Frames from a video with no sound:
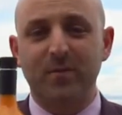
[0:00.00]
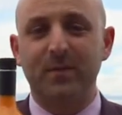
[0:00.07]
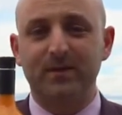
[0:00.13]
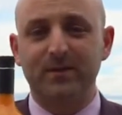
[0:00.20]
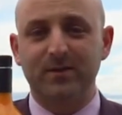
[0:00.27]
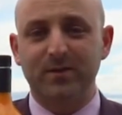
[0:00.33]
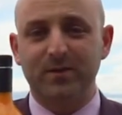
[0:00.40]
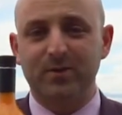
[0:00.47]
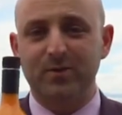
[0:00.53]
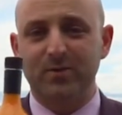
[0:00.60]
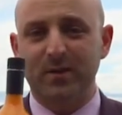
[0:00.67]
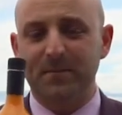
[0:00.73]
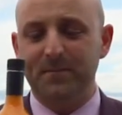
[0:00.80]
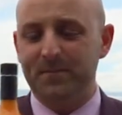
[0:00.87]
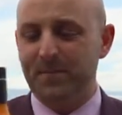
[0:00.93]
melon
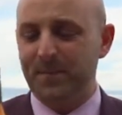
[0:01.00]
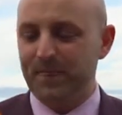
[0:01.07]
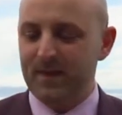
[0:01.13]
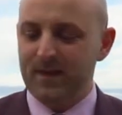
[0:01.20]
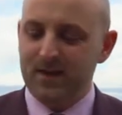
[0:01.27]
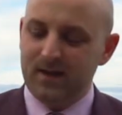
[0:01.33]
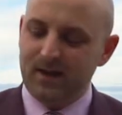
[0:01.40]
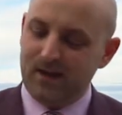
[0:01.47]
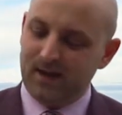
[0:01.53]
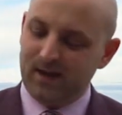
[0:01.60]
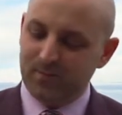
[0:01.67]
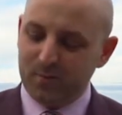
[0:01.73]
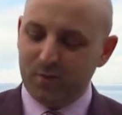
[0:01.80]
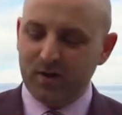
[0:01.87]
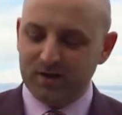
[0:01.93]
liqueur I'm
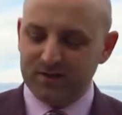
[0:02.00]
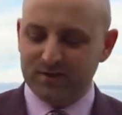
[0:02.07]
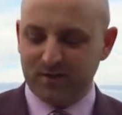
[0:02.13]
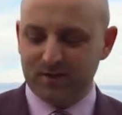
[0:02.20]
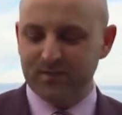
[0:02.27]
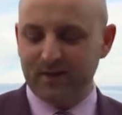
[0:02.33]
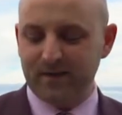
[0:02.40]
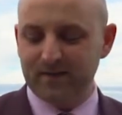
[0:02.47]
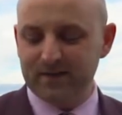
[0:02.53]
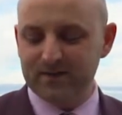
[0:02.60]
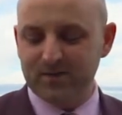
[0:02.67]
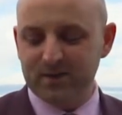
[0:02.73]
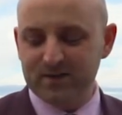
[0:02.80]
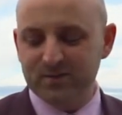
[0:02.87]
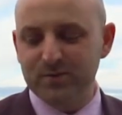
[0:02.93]
quite excited about these guys.